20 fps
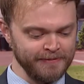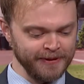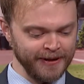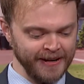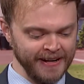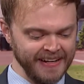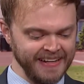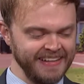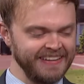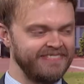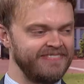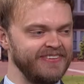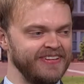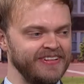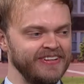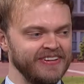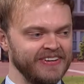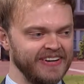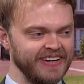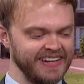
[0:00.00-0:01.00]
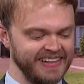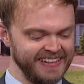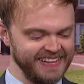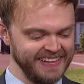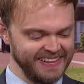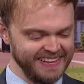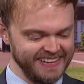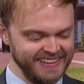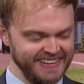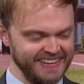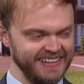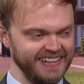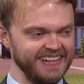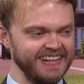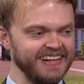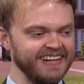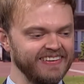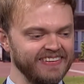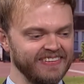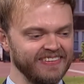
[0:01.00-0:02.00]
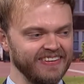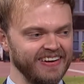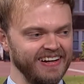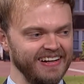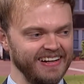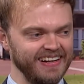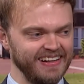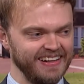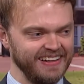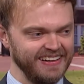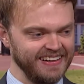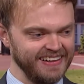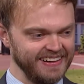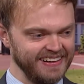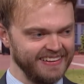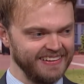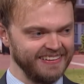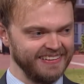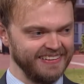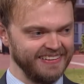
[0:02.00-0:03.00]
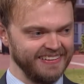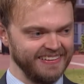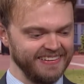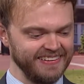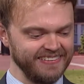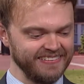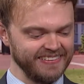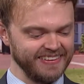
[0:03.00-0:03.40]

But not going to be for me. I'm not. Right. I'm not going to try that.